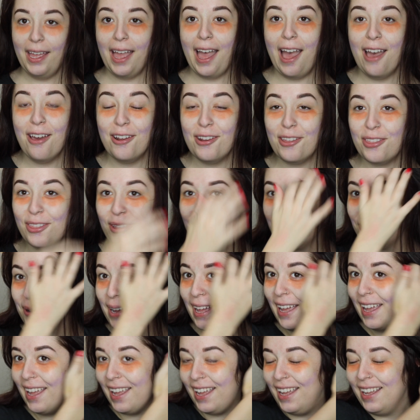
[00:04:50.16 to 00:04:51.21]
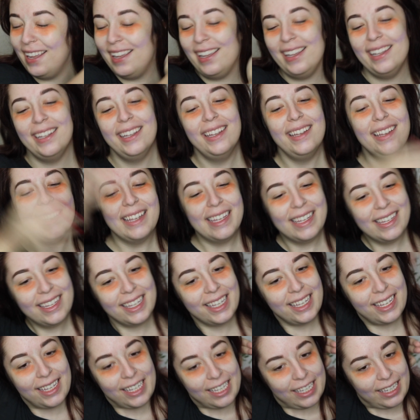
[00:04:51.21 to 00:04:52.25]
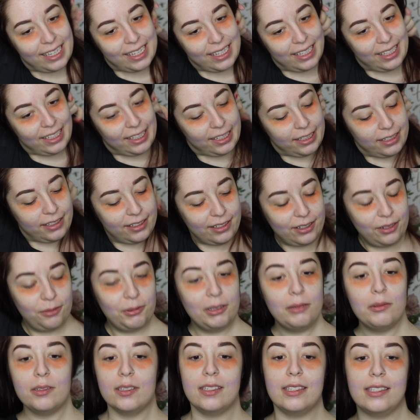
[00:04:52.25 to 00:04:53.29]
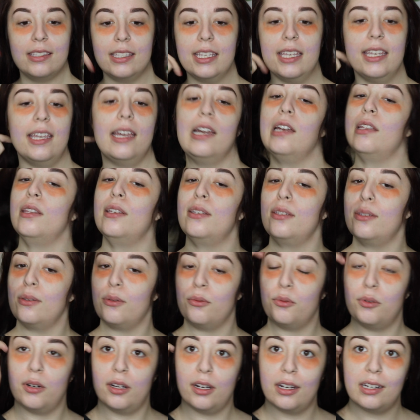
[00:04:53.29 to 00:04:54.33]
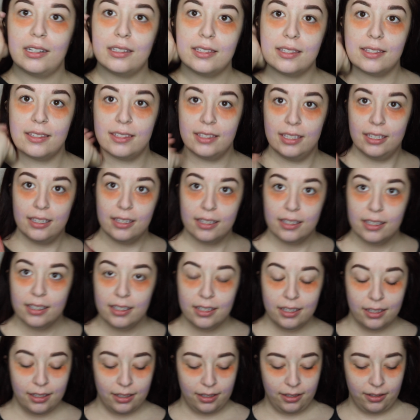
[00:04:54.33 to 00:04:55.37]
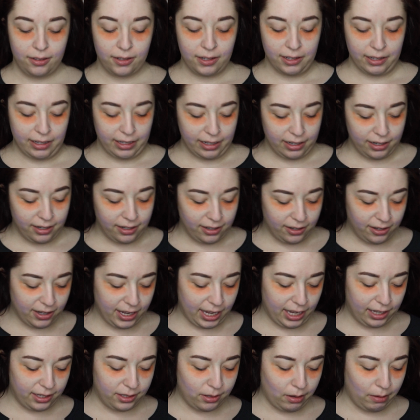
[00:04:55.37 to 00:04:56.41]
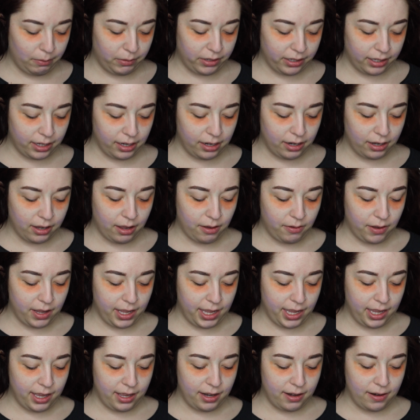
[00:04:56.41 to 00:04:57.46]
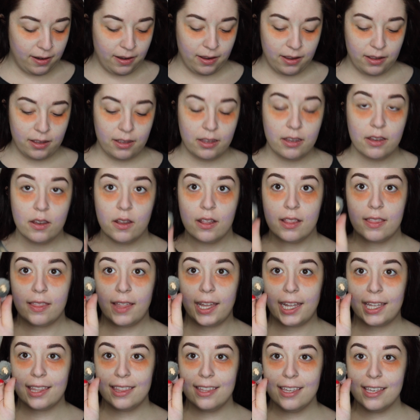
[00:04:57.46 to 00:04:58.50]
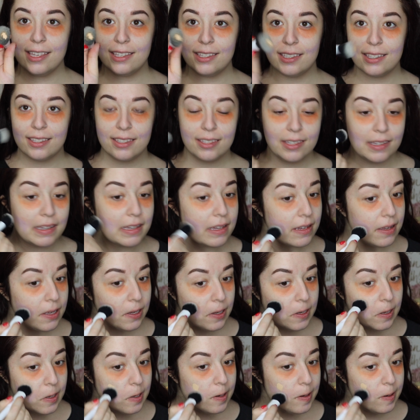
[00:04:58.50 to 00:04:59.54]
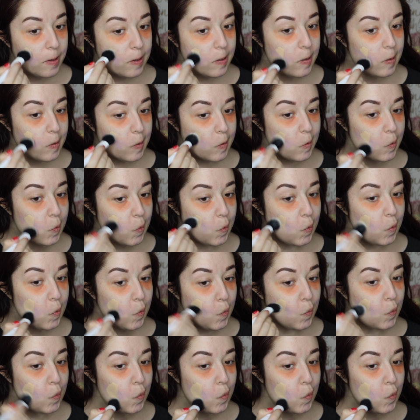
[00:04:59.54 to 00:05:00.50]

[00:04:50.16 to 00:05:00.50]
out of the way and we will see how this works. Oh god. Okay, so I'm just gonna go in like this and